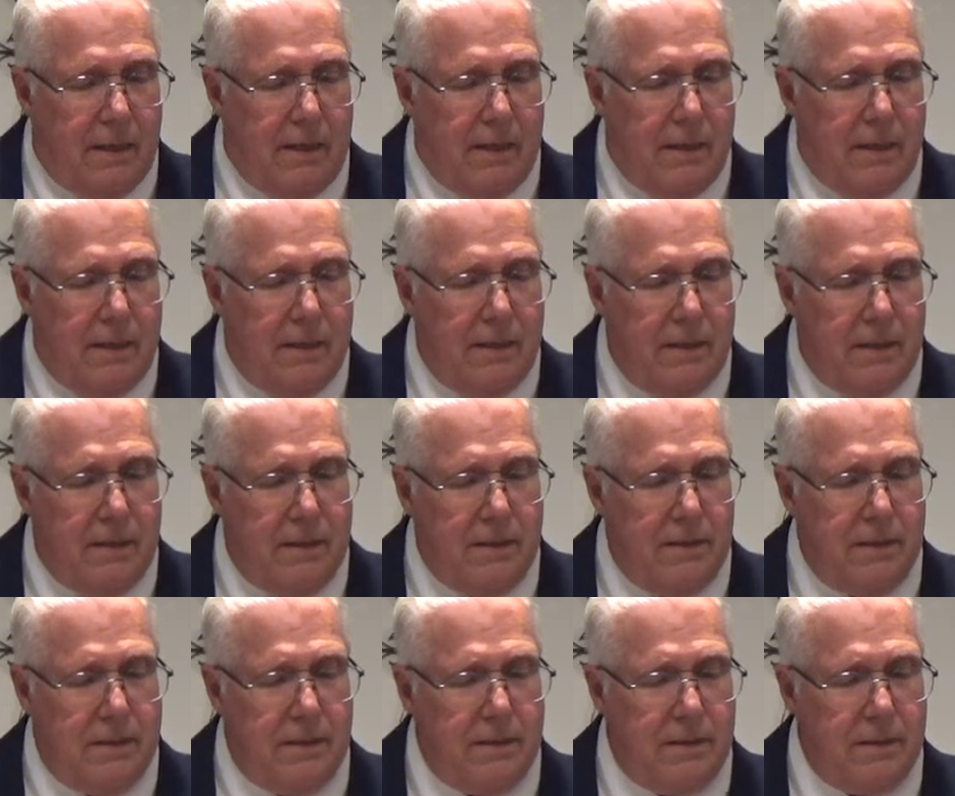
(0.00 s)

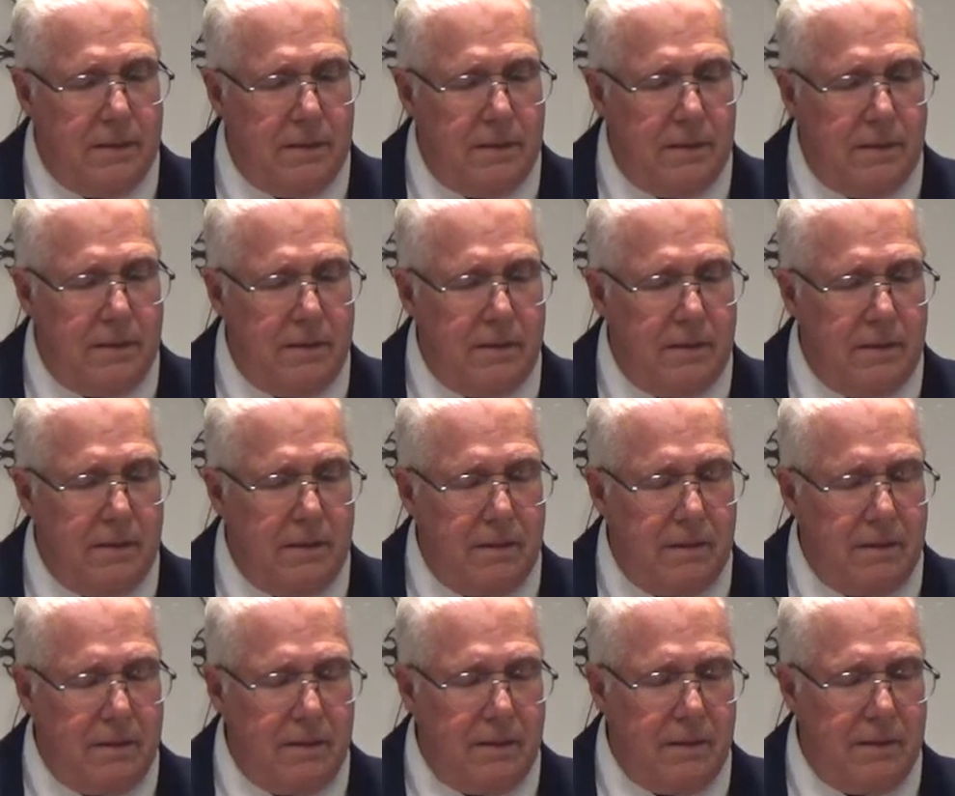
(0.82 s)

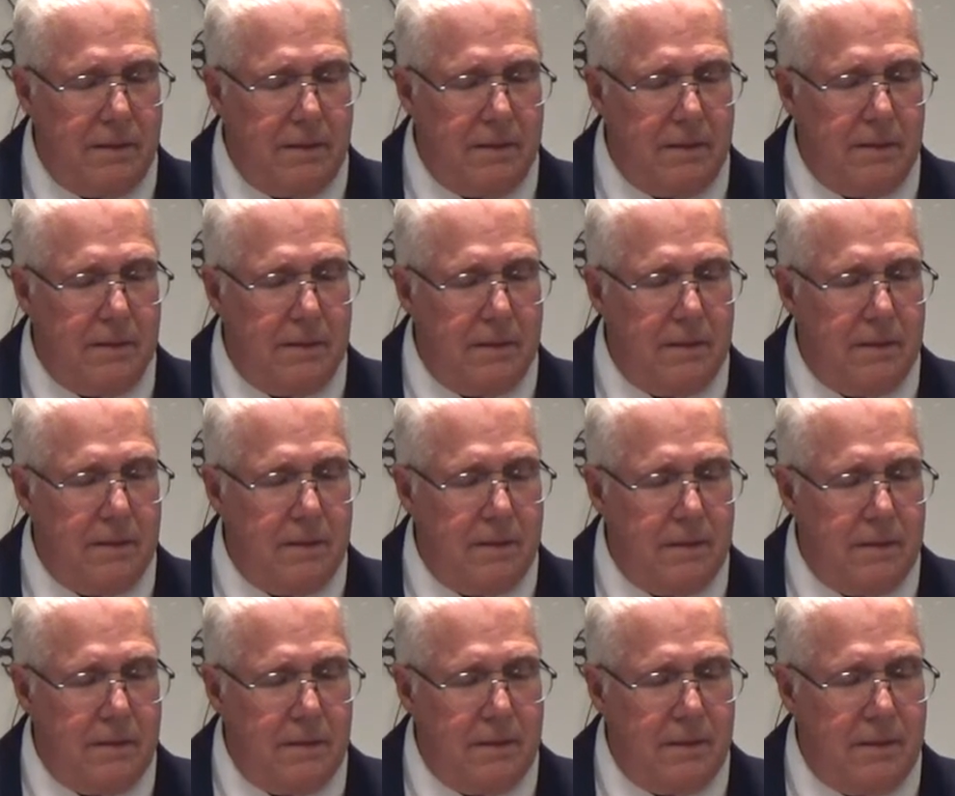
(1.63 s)

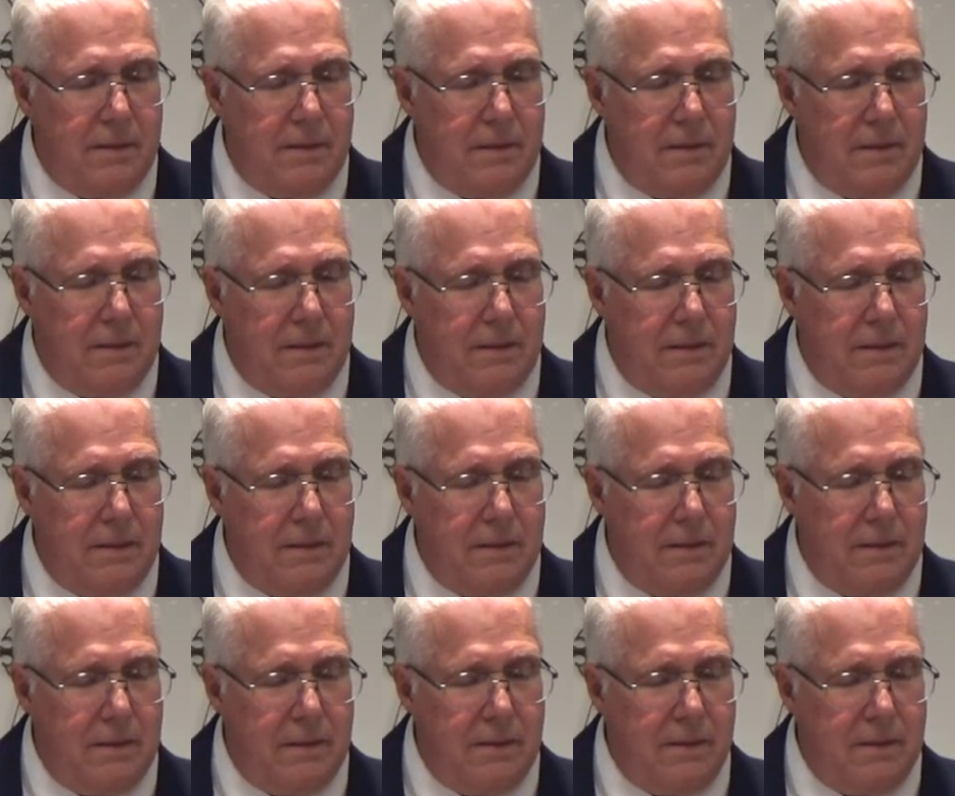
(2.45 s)

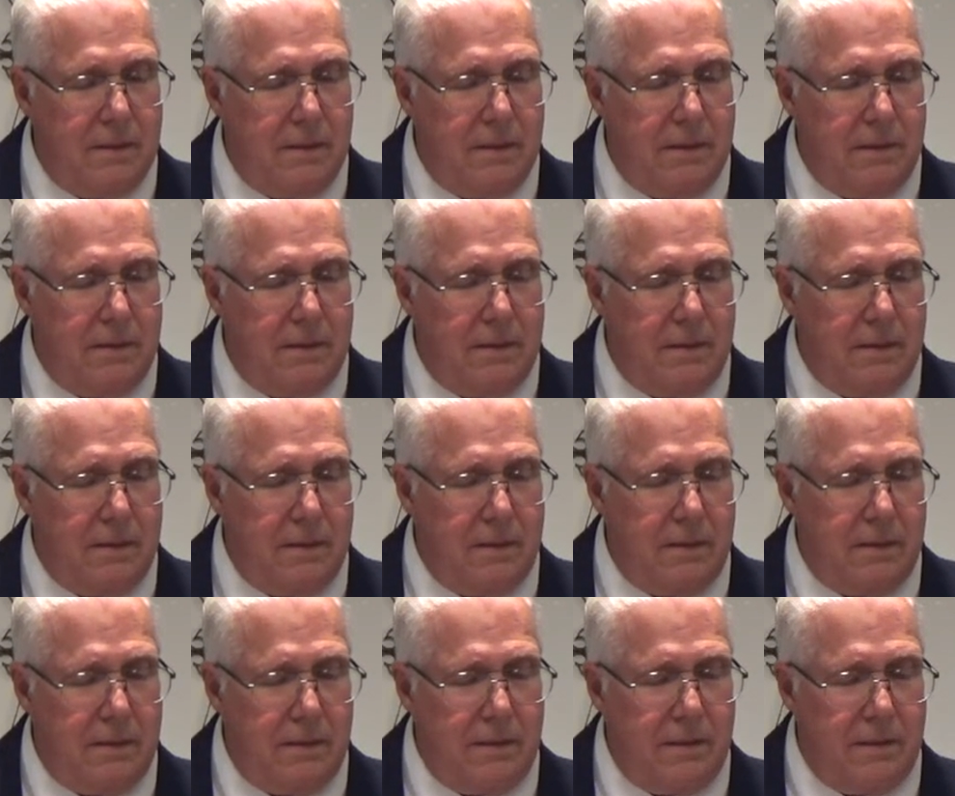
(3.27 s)

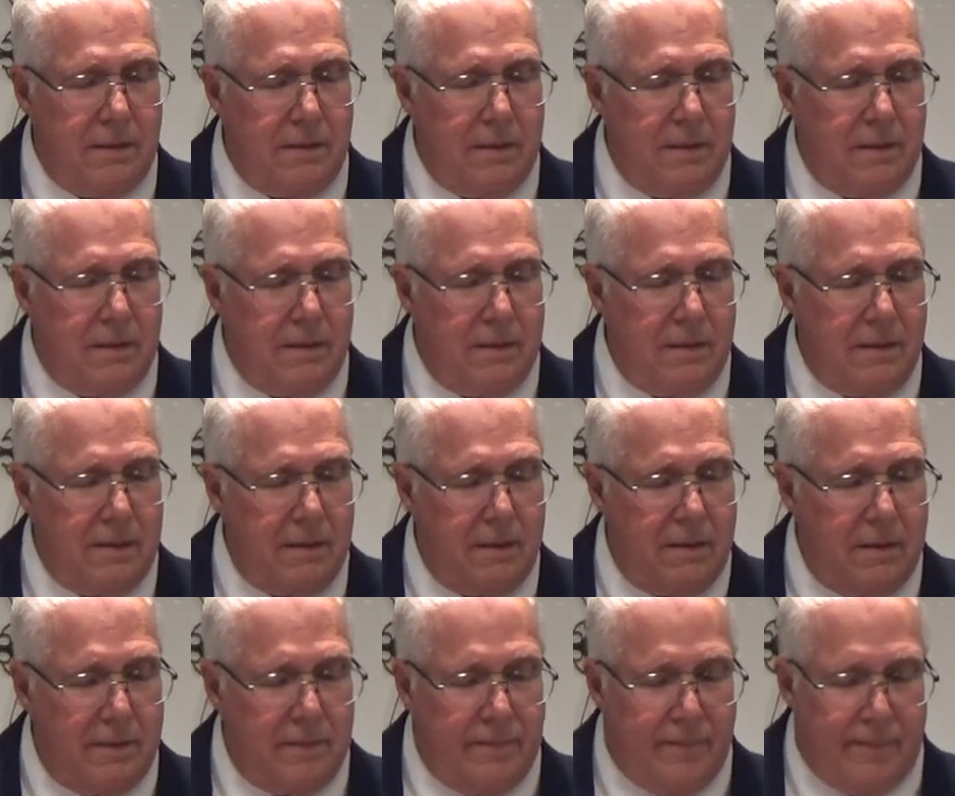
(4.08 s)

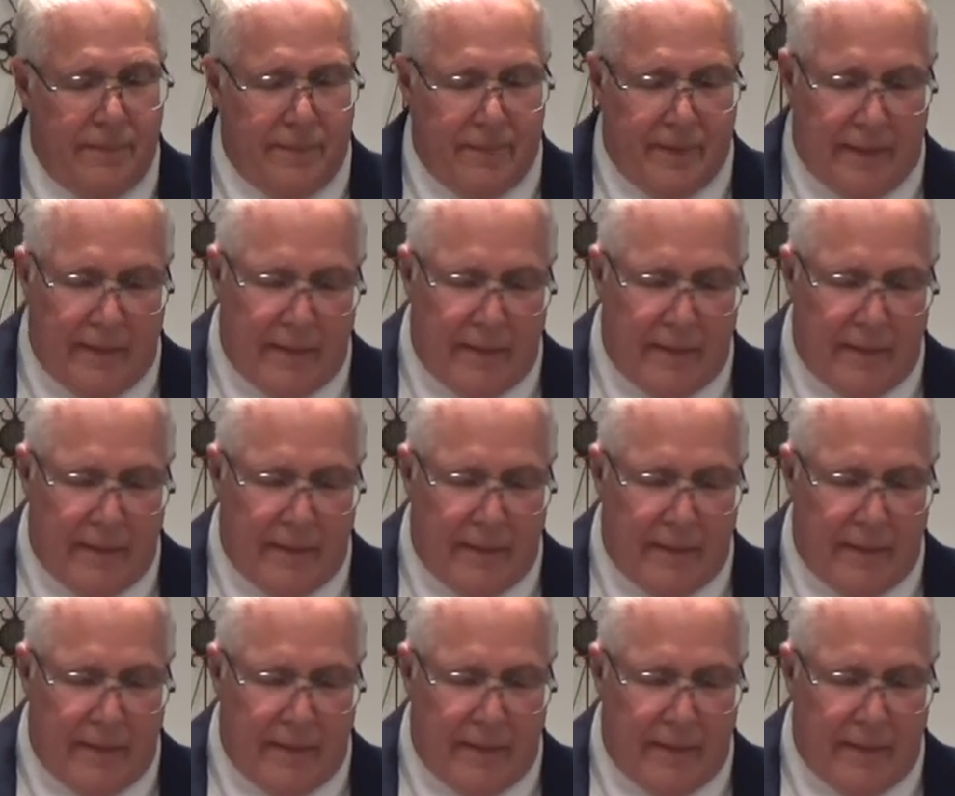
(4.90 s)
(silence)